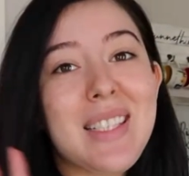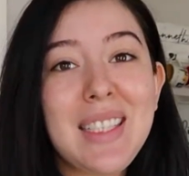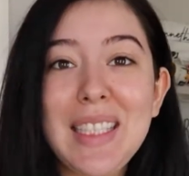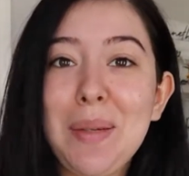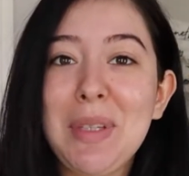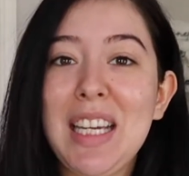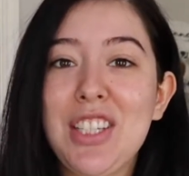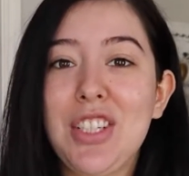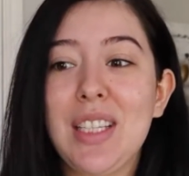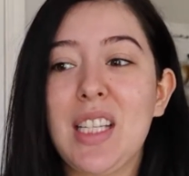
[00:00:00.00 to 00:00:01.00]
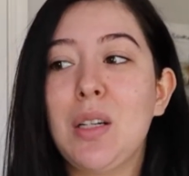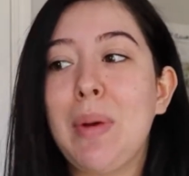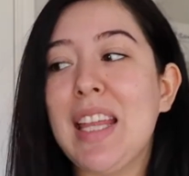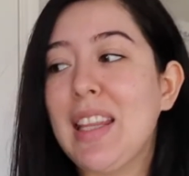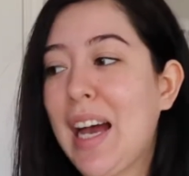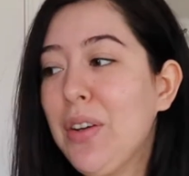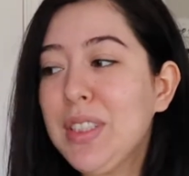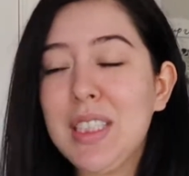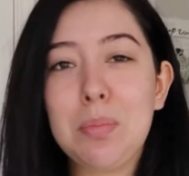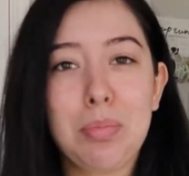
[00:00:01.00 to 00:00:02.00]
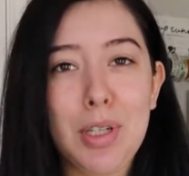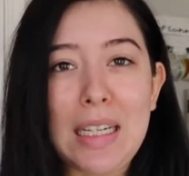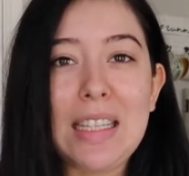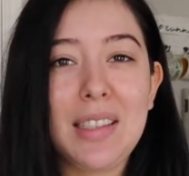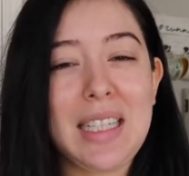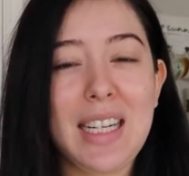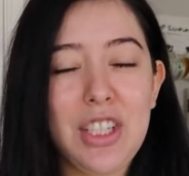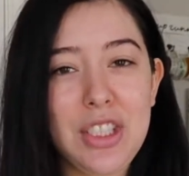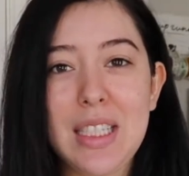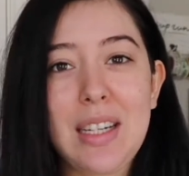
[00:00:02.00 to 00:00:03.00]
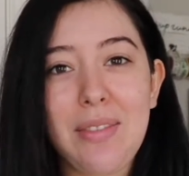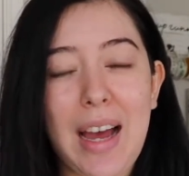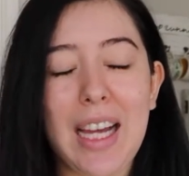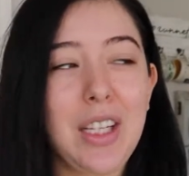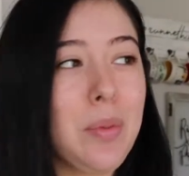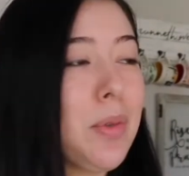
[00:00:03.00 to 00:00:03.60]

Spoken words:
cleaning up the kitchen a little bit. The house is pretty clean. I just need a vacuum